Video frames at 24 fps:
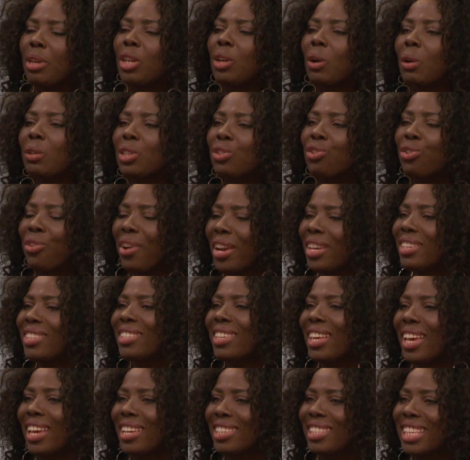Because grace
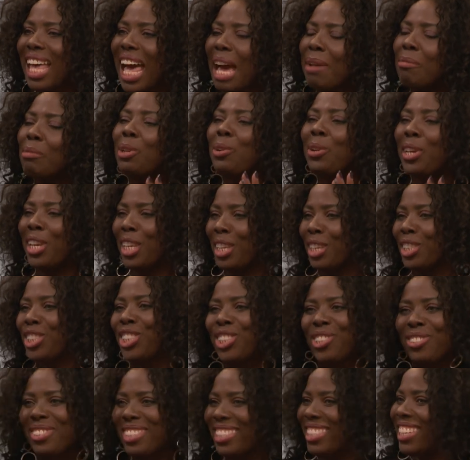says, I'm looking
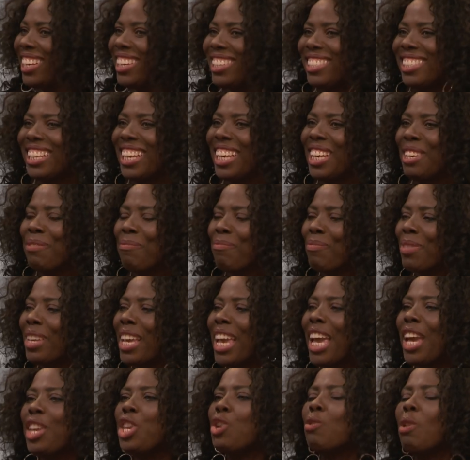at you, Cece,
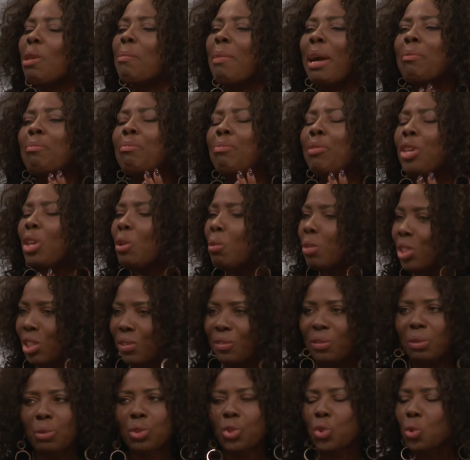and you are my
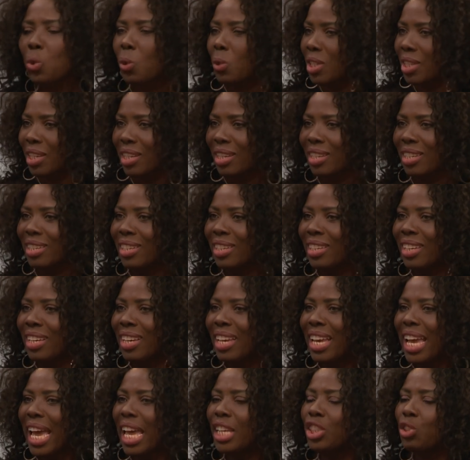beautiful daughter.
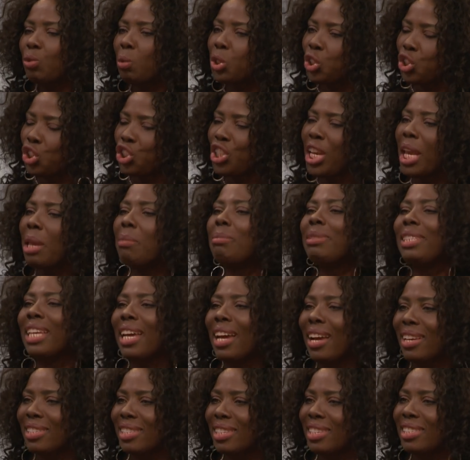And what shame
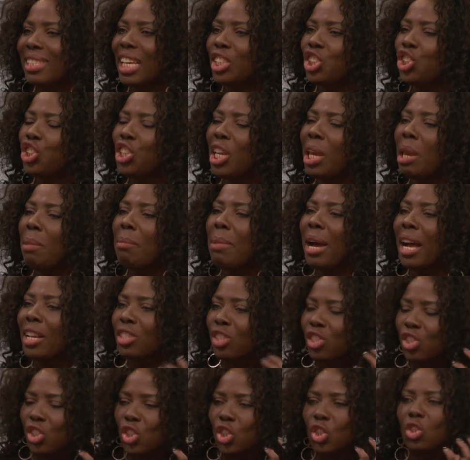does is that shame
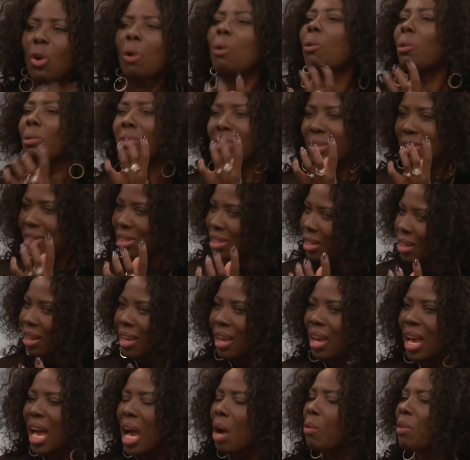assaults
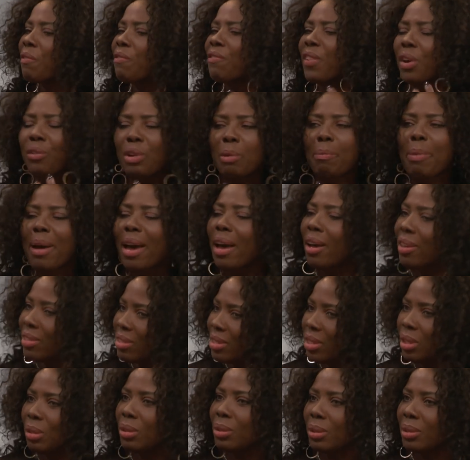our very personhood.
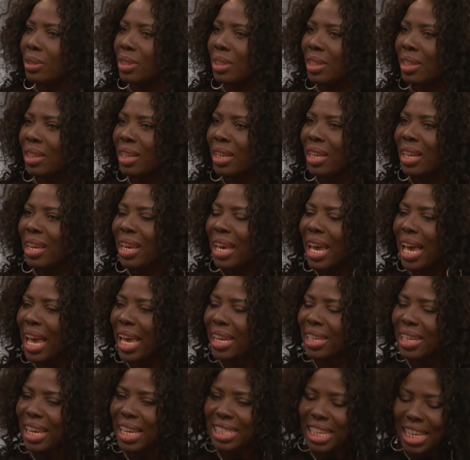
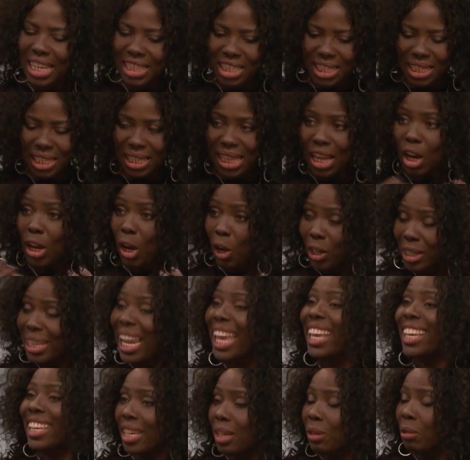And it is
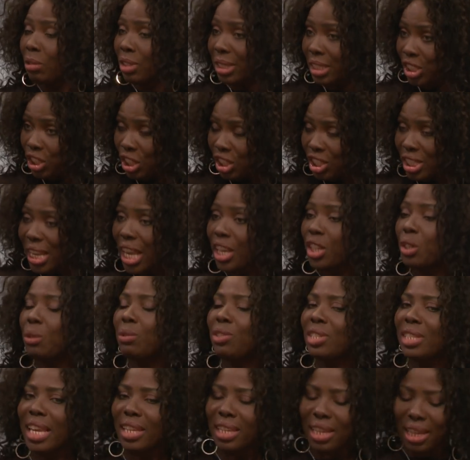unlike guilt, just like you
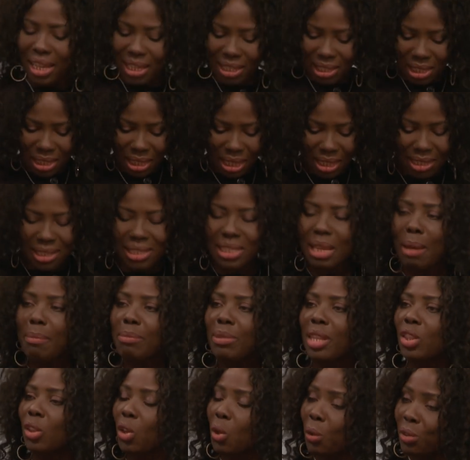said, it's
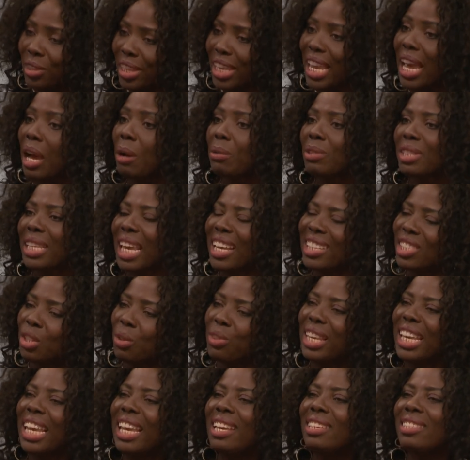something not on the outside, it's
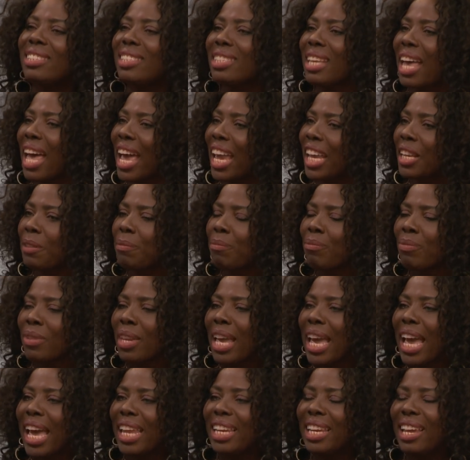on the inside.
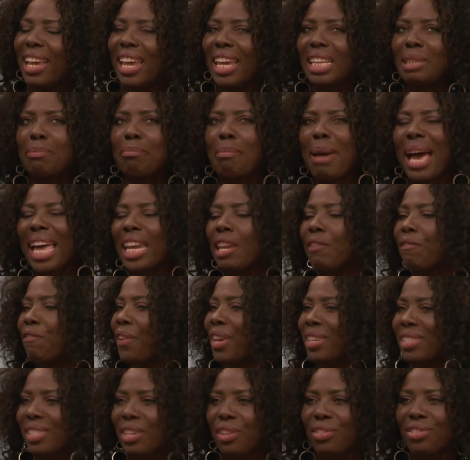And it
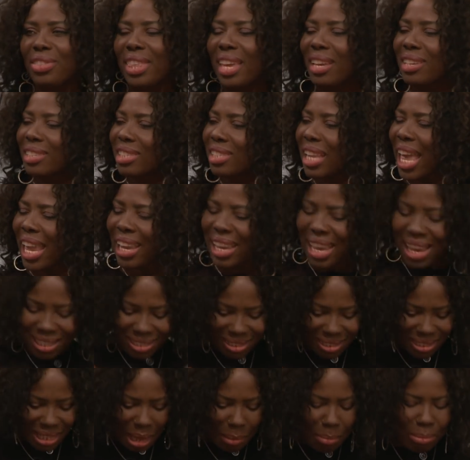manifests in things like
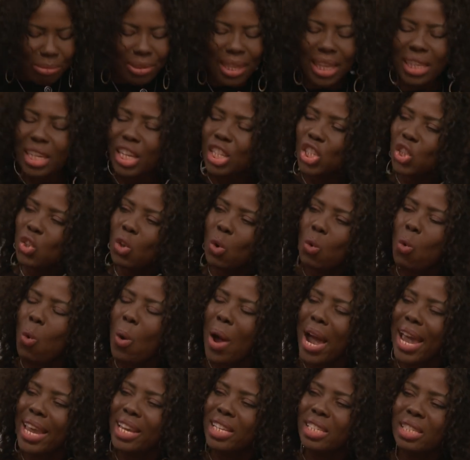something is not
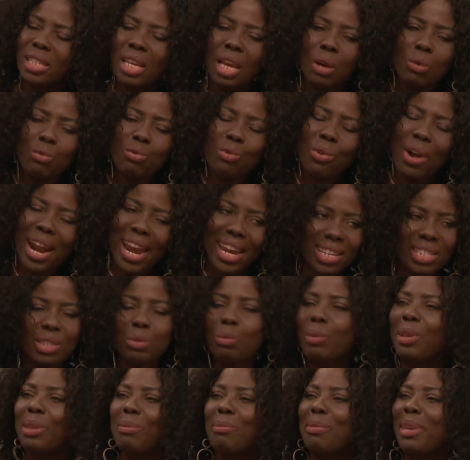quite
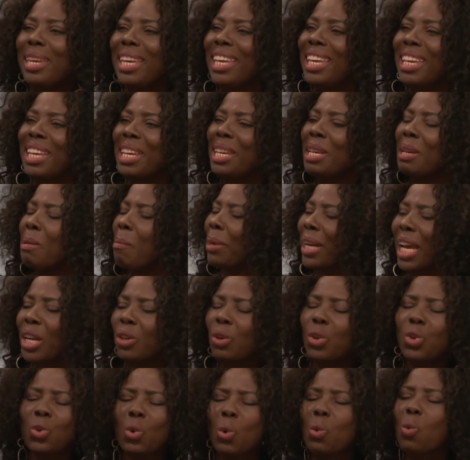right with me, but I
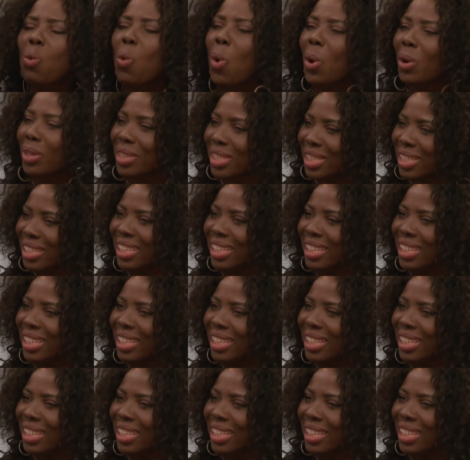don't know what.